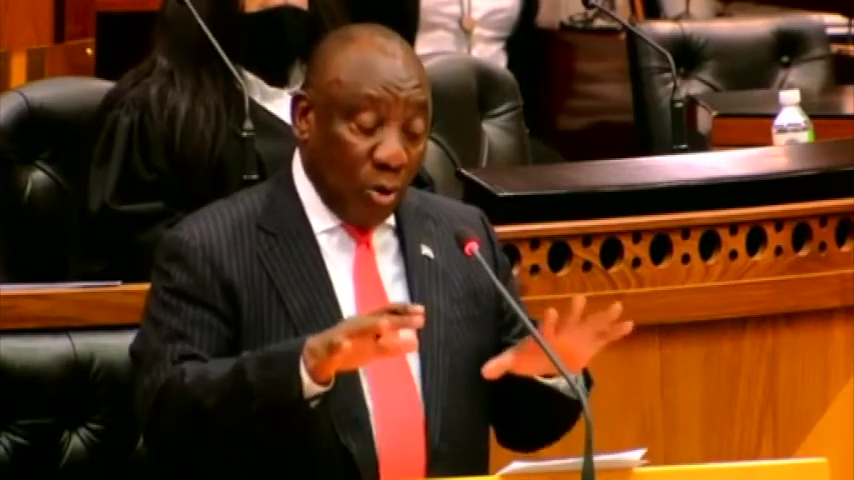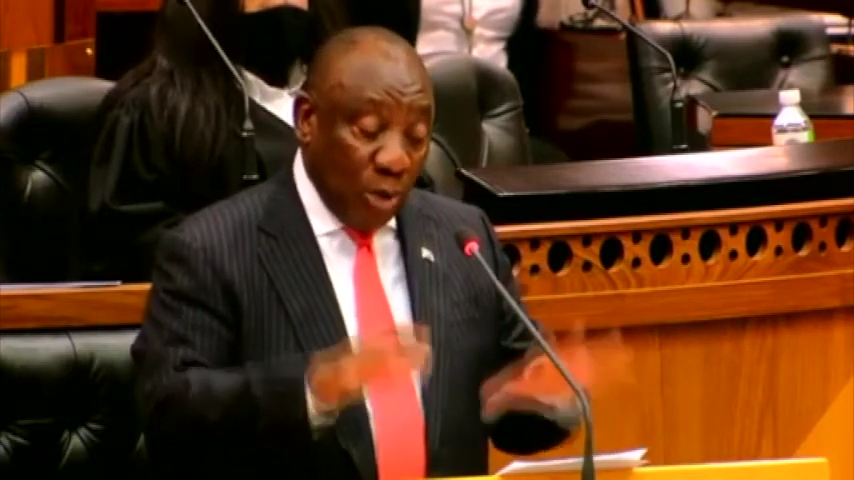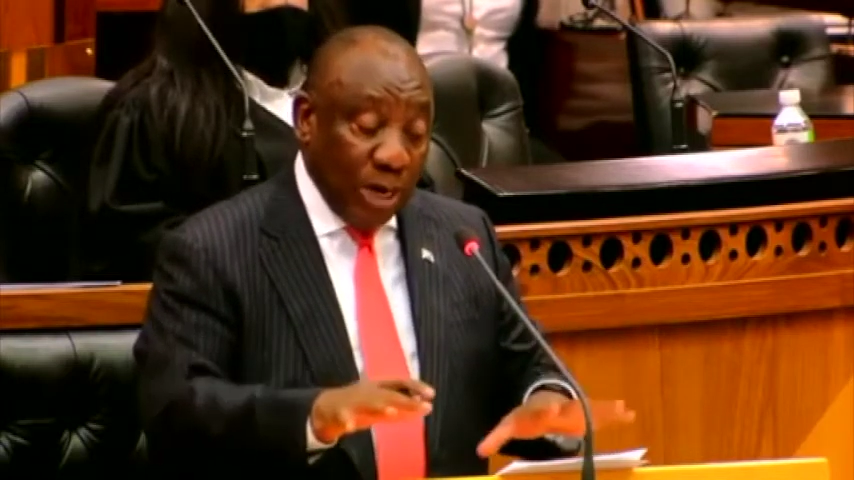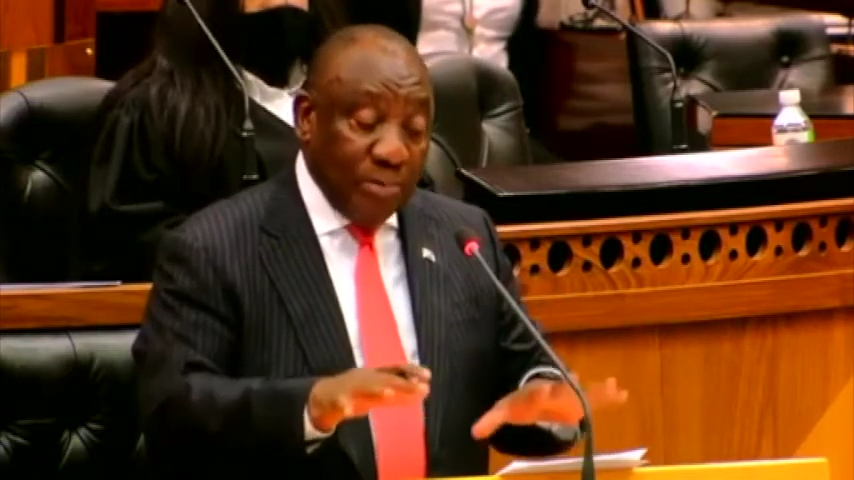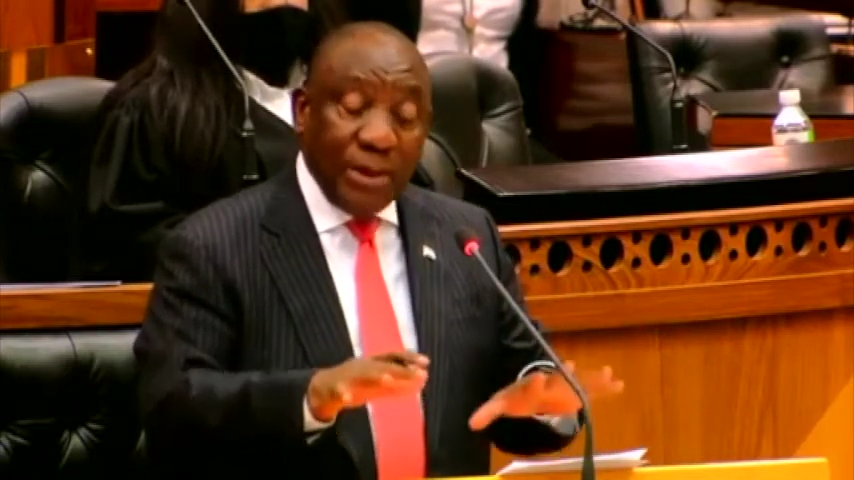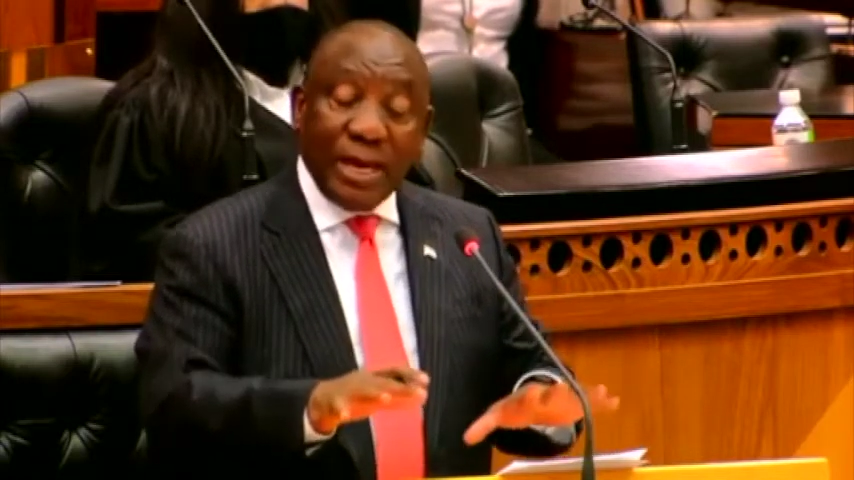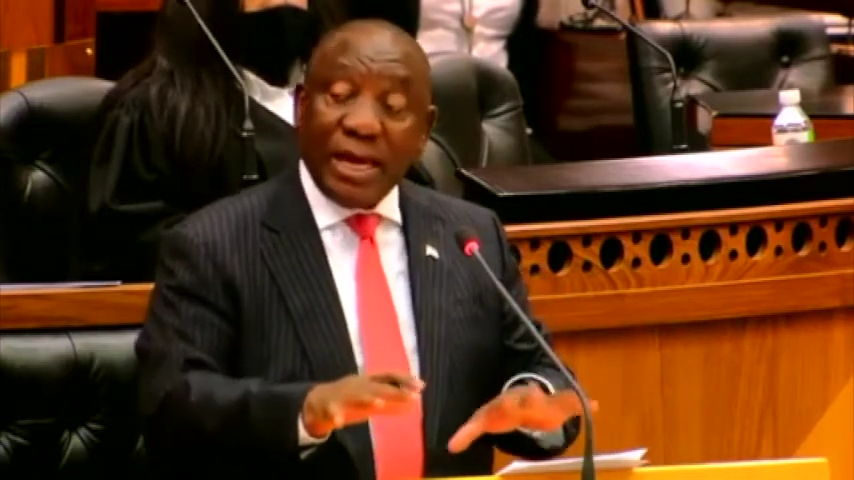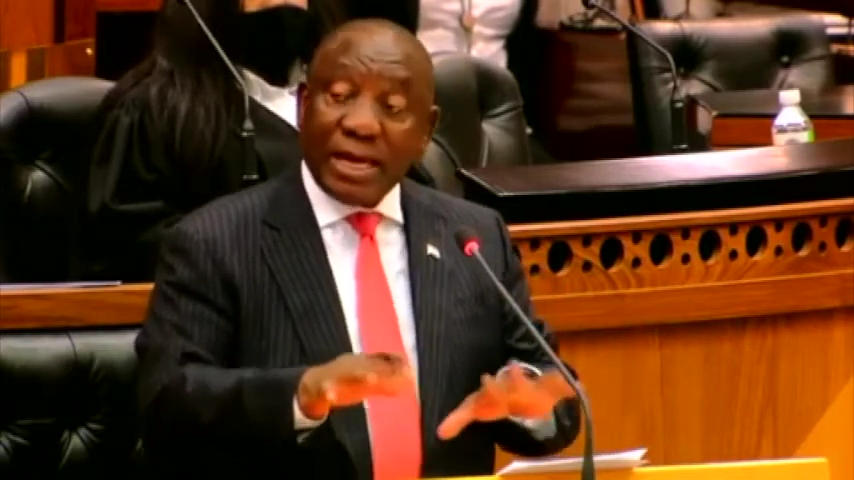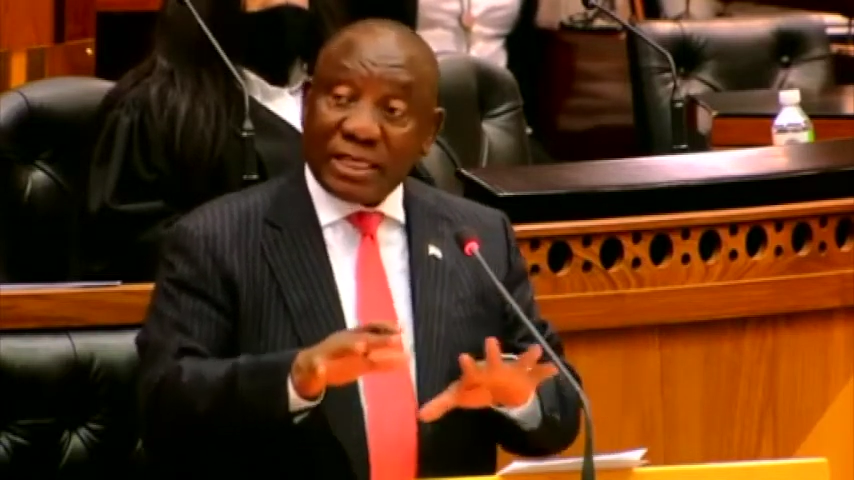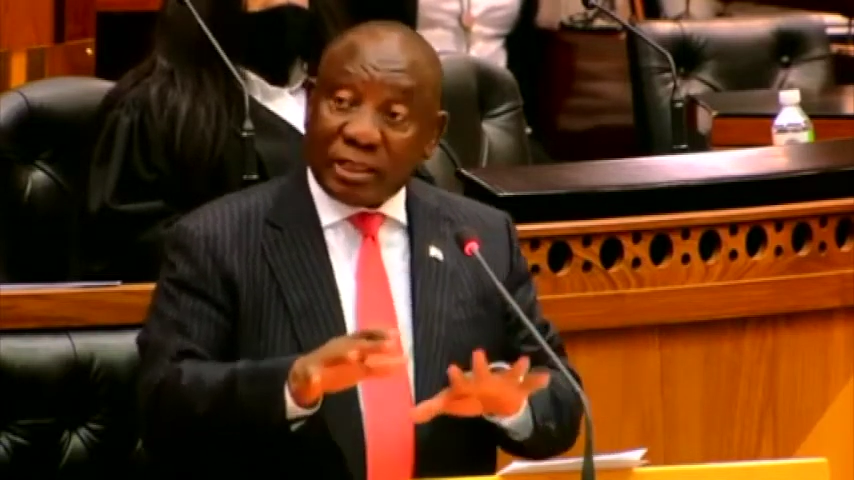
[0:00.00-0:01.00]
will
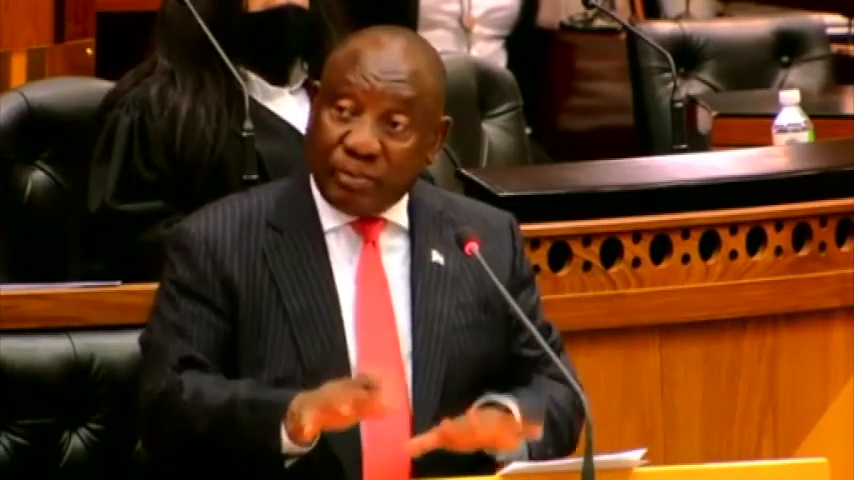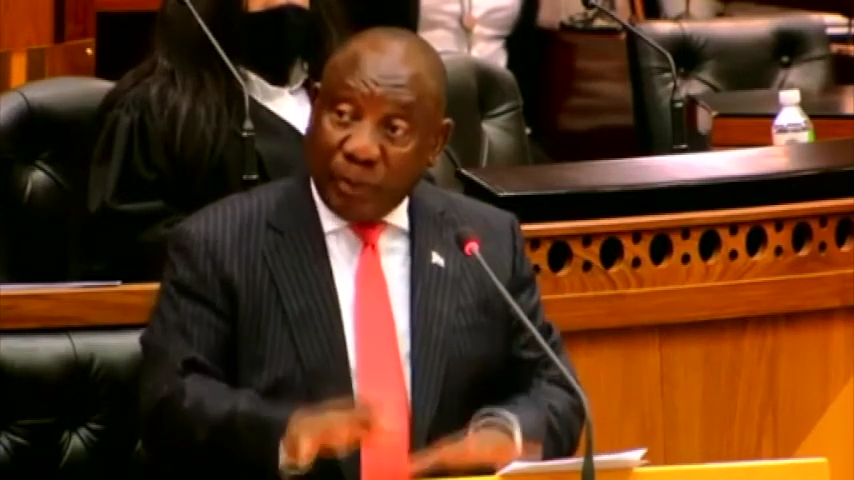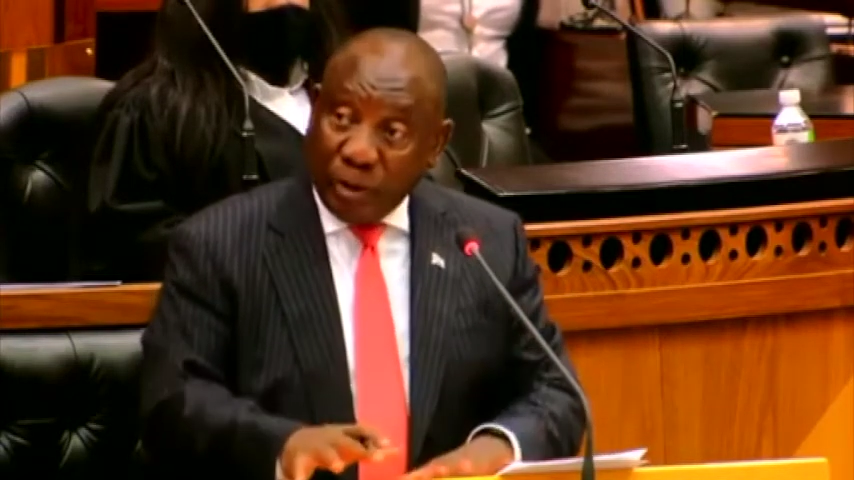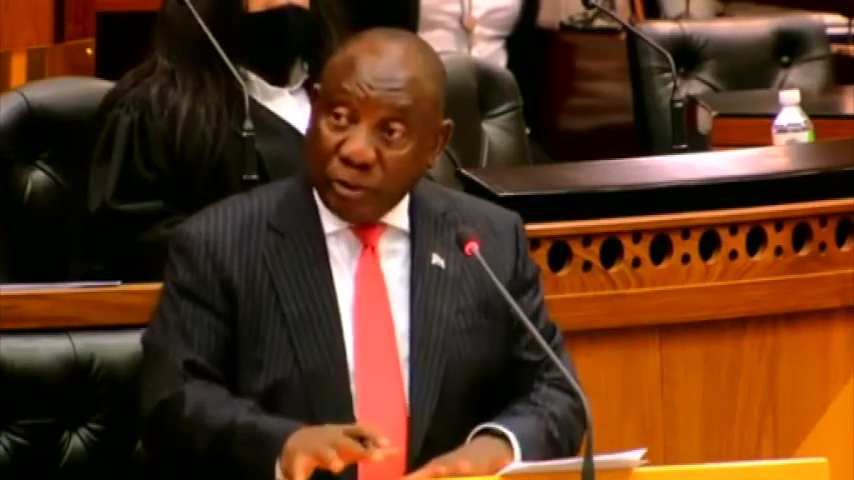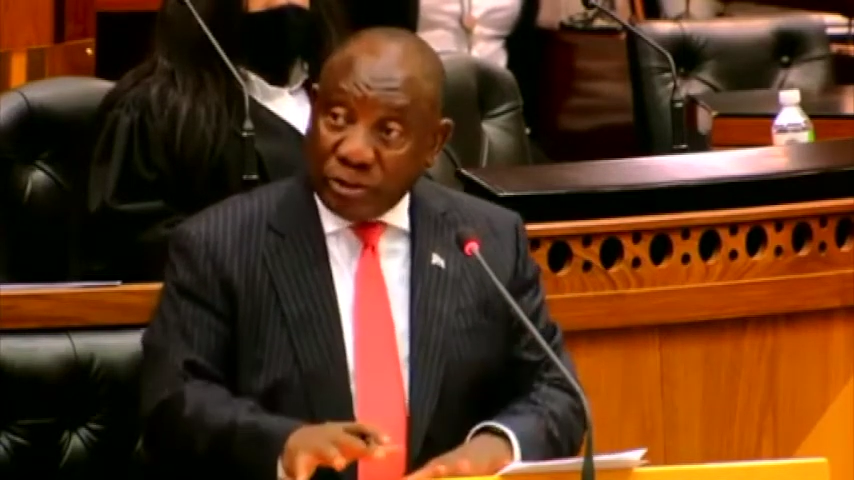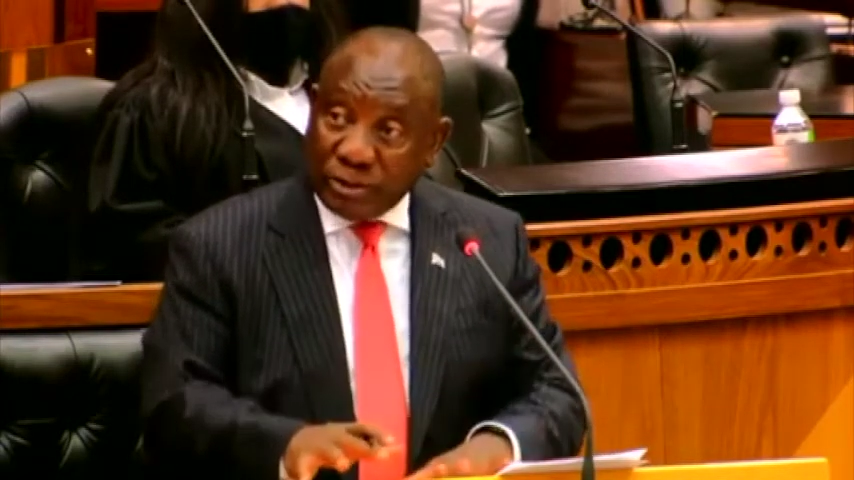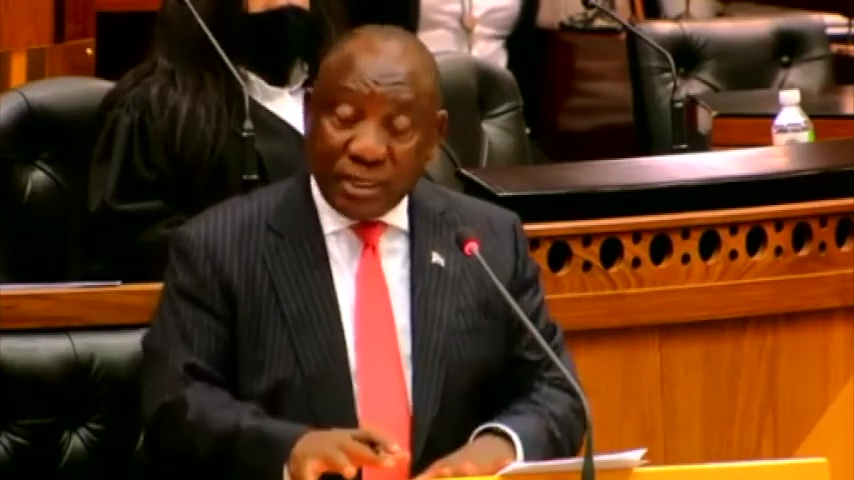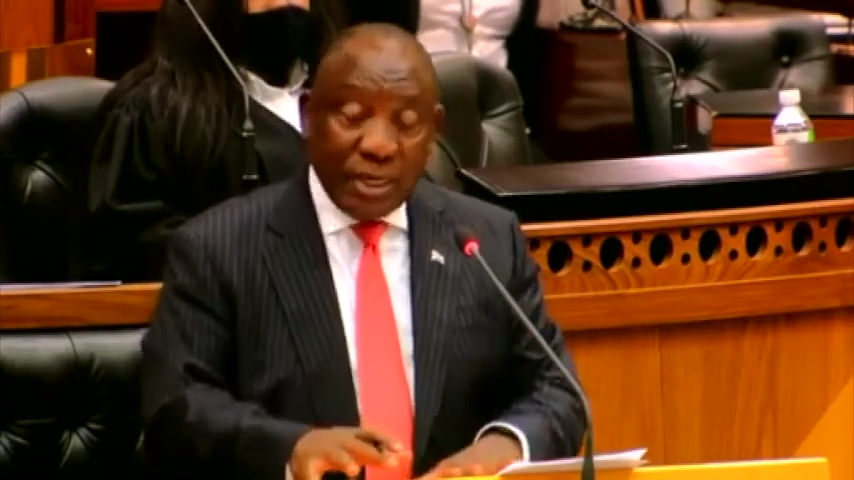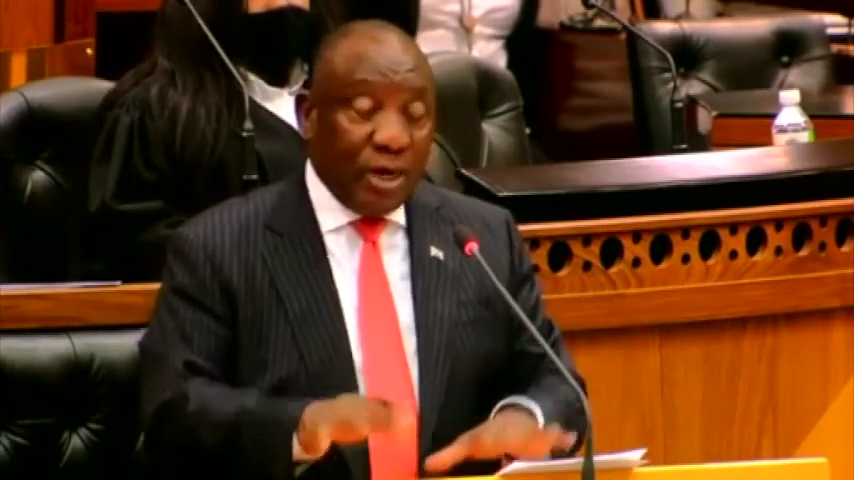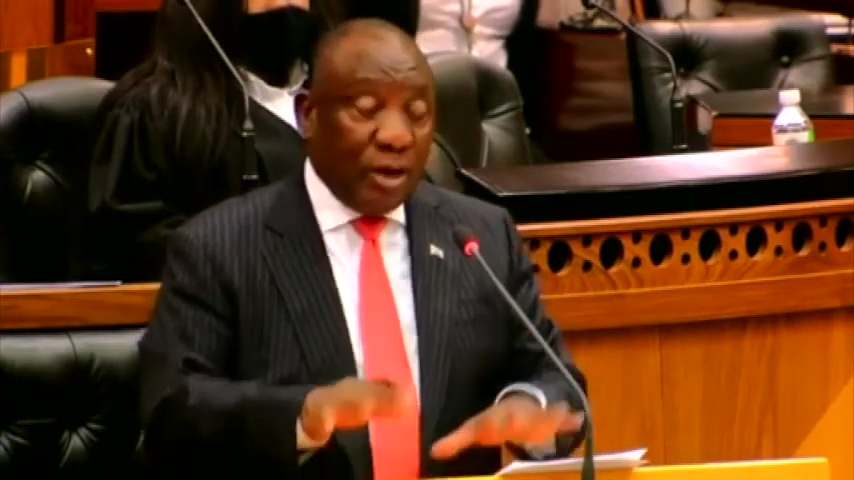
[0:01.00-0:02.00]
be
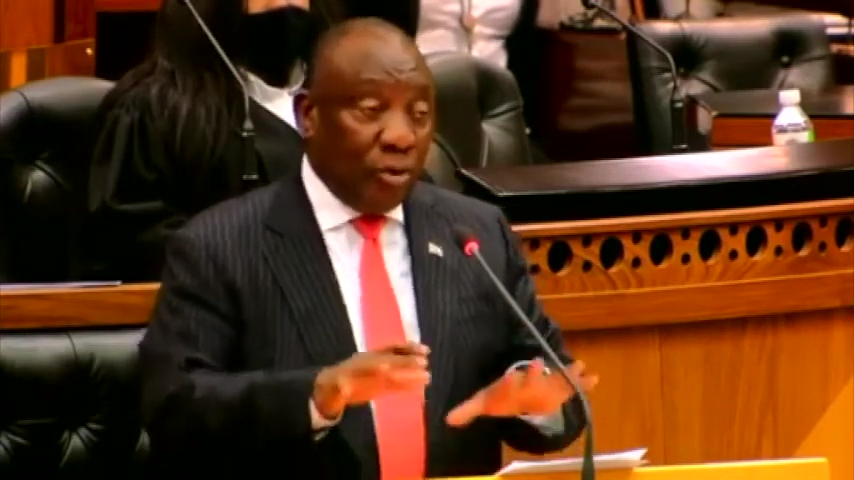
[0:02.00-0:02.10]
exposed,